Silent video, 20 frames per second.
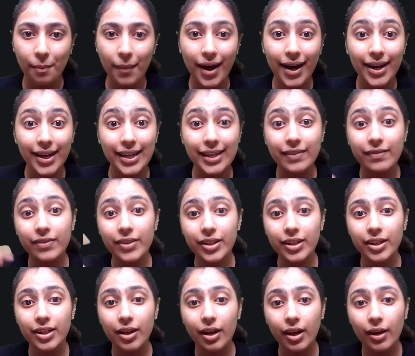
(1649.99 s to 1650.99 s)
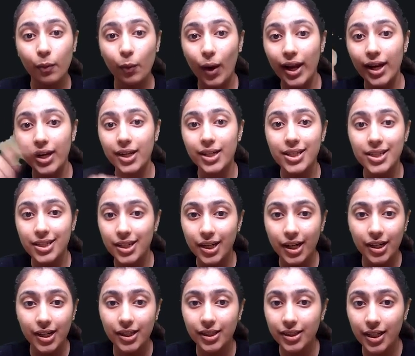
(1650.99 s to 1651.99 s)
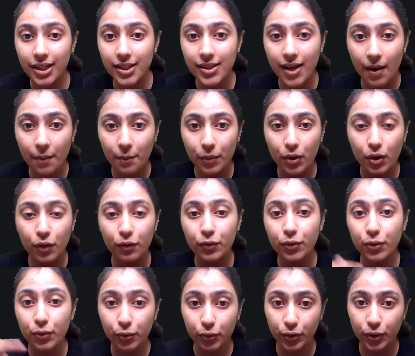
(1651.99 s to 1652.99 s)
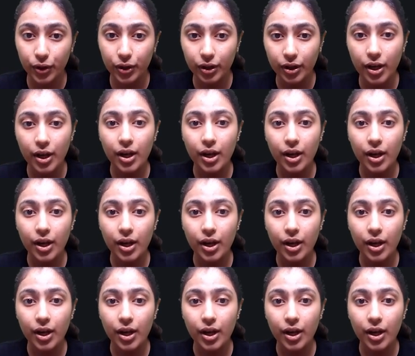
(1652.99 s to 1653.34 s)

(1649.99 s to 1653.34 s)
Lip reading: and even while considering the example of rural